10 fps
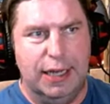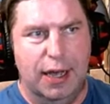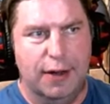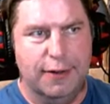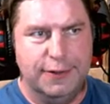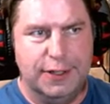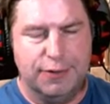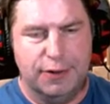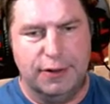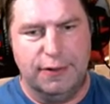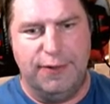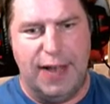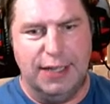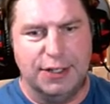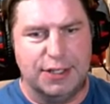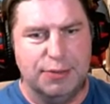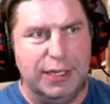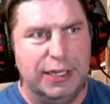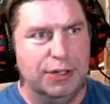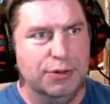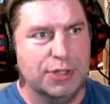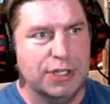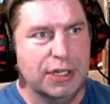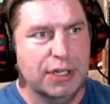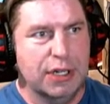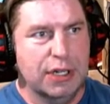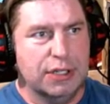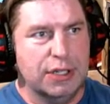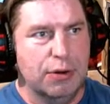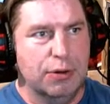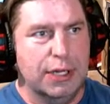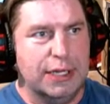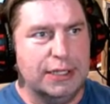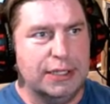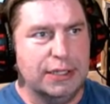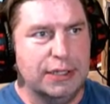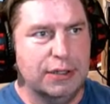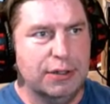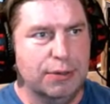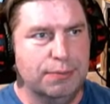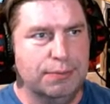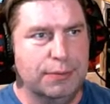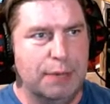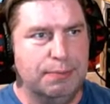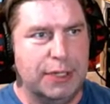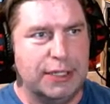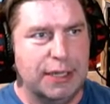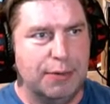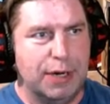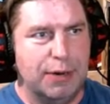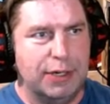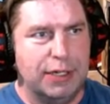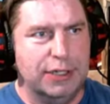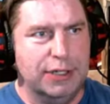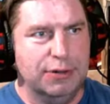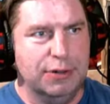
of different files that we can use. So let's go, yep, that's not what I wanted to do.